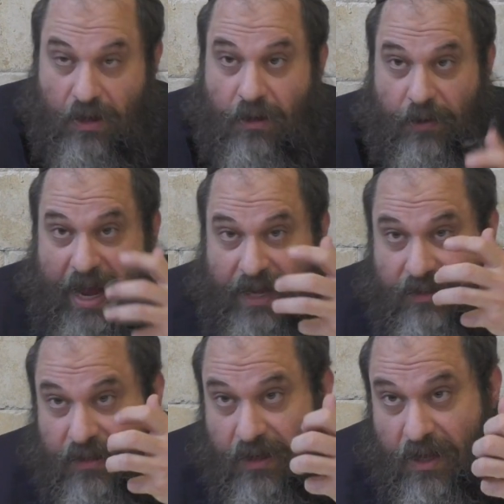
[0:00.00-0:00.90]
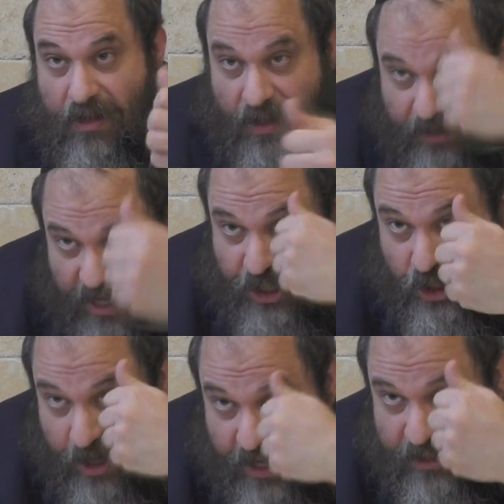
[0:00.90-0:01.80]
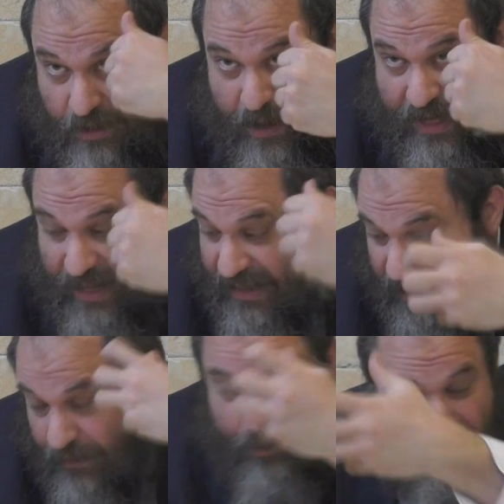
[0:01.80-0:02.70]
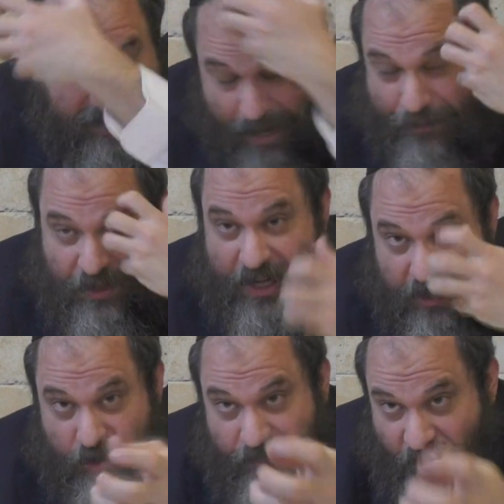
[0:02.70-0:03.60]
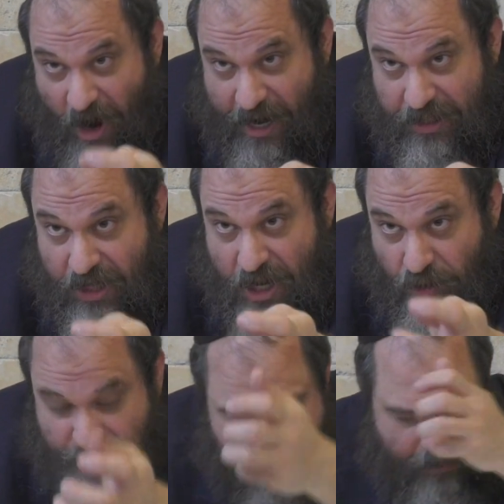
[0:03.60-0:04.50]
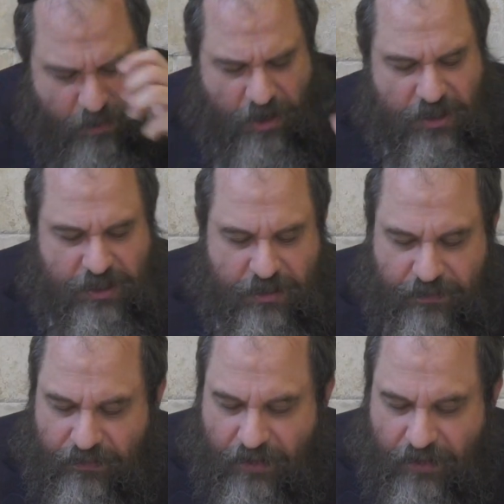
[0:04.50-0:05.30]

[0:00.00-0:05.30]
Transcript: Right? The teacher needs to make that tzimtzum, stop thinking to find those simple words.